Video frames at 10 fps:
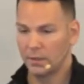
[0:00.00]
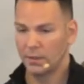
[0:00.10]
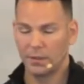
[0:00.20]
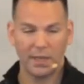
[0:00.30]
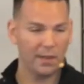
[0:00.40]

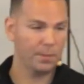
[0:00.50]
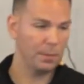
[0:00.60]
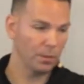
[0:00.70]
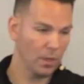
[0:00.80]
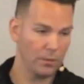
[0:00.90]
You're going to have
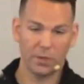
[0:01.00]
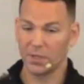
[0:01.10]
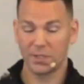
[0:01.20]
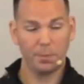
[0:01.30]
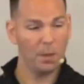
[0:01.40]
people over. You're going
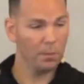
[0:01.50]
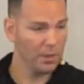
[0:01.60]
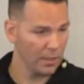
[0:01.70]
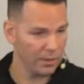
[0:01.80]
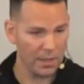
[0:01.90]
to spend
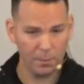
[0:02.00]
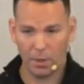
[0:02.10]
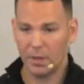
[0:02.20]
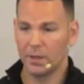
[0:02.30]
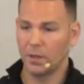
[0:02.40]
money on that
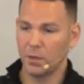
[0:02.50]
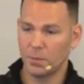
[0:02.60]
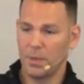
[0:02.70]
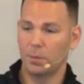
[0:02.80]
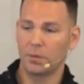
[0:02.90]
party. Then those
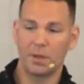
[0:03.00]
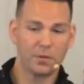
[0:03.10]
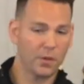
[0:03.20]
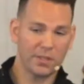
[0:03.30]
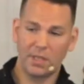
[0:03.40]

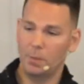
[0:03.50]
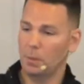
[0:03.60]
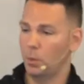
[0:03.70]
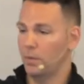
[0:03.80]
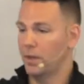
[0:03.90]
very same
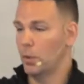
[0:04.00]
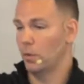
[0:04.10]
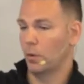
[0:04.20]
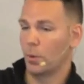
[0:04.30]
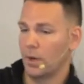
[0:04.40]
people will invite you over
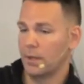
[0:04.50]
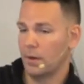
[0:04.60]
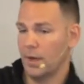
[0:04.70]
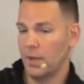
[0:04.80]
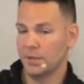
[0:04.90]
to a party at their
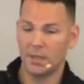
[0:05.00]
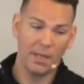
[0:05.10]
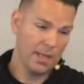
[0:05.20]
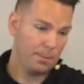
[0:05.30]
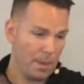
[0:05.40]
house.
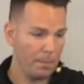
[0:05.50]
And